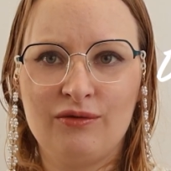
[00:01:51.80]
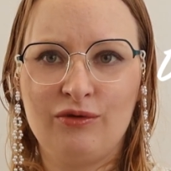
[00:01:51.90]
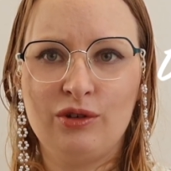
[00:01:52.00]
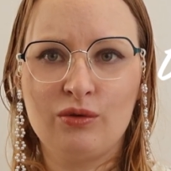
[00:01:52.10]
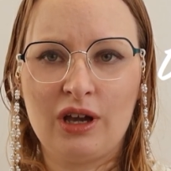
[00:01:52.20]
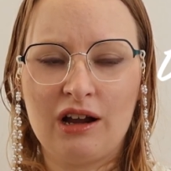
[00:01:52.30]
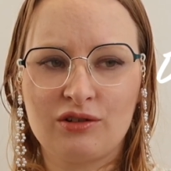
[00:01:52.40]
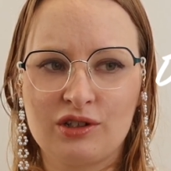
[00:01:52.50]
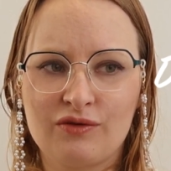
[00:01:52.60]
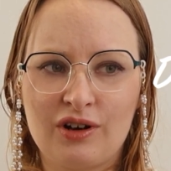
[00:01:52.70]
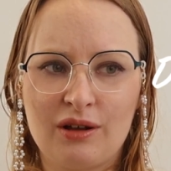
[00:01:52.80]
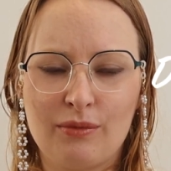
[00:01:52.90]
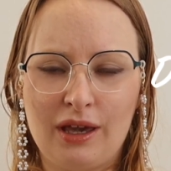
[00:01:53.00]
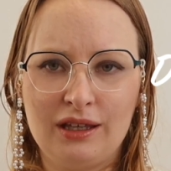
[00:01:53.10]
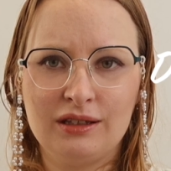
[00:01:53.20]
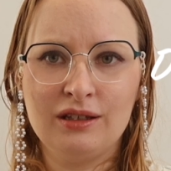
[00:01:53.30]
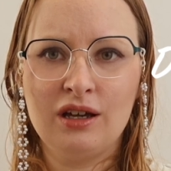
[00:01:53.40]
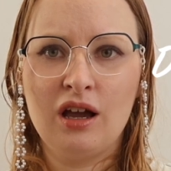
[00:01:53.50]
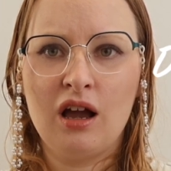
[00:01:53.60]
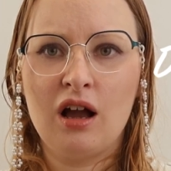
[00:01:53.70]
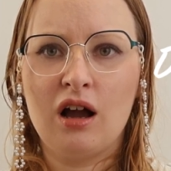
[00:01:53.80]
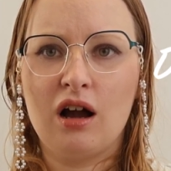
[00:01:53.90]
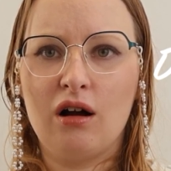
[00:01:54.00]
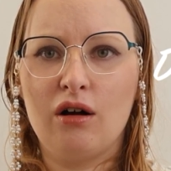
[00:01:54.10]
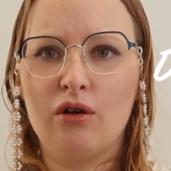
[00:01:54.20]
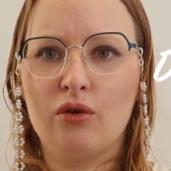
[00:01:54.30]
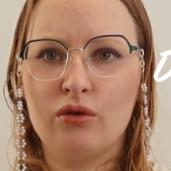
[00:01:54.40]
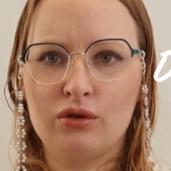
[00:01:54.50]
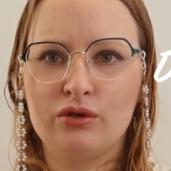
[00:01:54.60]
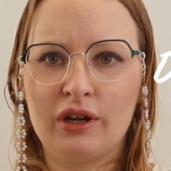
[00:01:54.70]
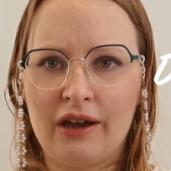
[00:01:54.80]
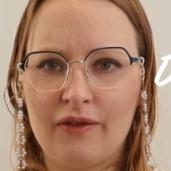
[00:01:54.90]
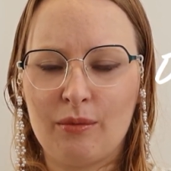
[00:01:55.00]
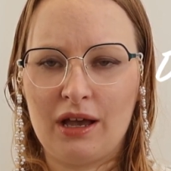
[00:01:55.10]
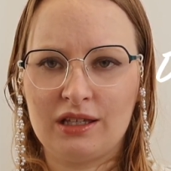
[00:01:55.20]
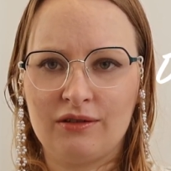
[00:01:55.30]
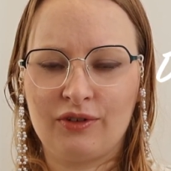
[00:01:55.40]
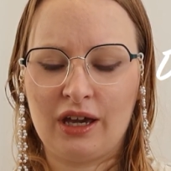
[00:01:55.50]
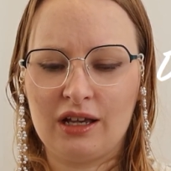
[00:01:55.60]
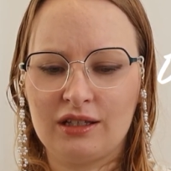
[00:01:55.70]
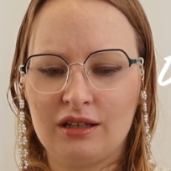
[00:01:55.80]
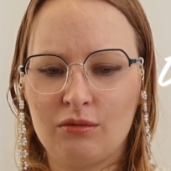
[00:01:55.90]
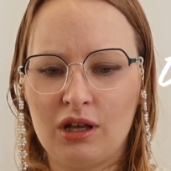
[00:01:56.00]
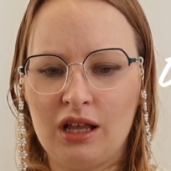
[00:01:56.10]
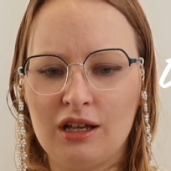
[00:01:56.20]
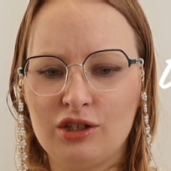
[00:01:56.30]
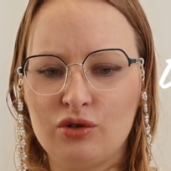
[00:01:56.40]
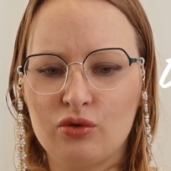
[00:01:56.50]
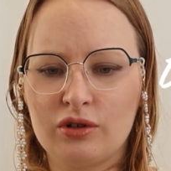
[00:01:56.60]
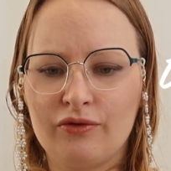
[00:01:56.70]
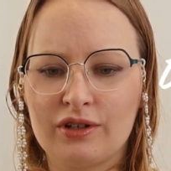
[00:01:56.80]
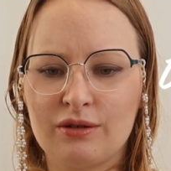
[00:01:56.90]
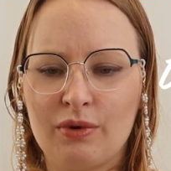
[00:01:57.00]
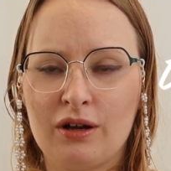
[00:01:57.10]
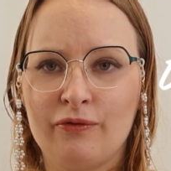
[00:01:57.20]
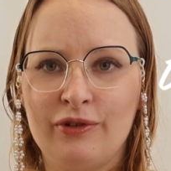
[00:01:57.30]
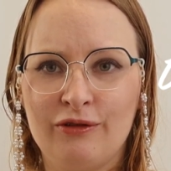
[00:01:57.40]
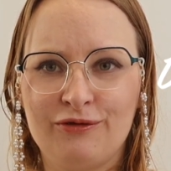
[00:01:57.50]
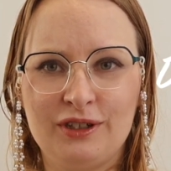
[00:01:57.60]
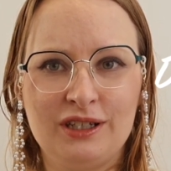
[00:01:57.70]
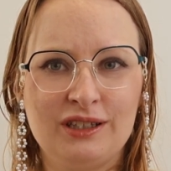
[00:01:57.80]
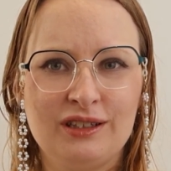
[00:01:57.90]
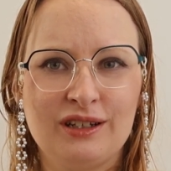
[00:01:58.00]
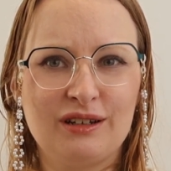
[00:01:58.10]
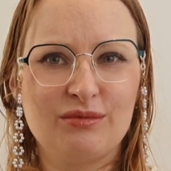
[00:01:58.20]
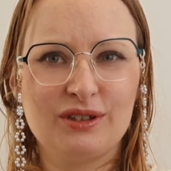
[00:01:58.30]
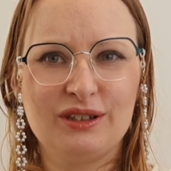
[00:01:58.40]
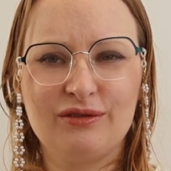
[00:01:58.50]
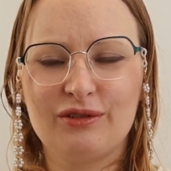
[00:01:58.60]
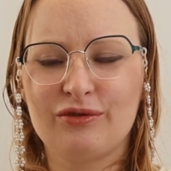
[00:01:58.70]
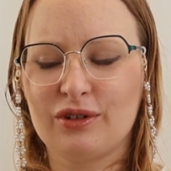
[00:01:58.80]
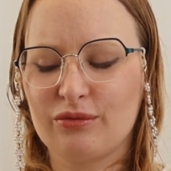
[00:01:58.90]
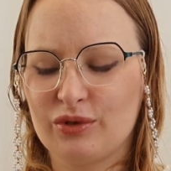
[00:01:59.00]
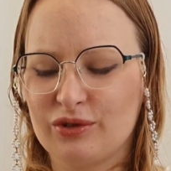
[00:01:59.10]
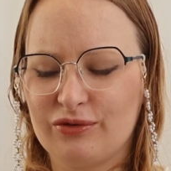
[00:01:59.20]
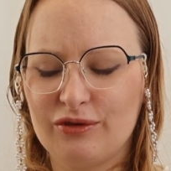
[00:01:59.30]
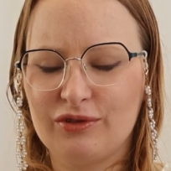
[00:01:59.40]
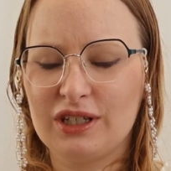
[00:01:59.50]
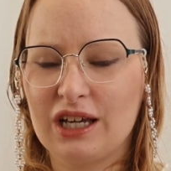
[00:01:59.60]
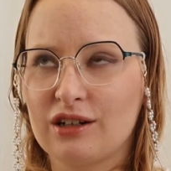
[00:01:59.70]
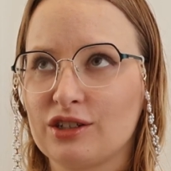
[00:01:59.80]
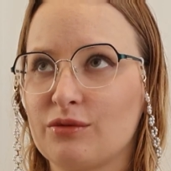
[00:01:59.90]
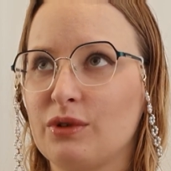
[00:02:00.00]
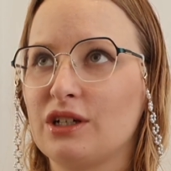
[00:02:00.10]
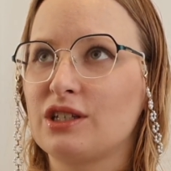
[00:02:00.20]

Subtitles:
few characters that are main, or you have a massive cast. And my last story was about 15, I believe, if not more, 15 characters,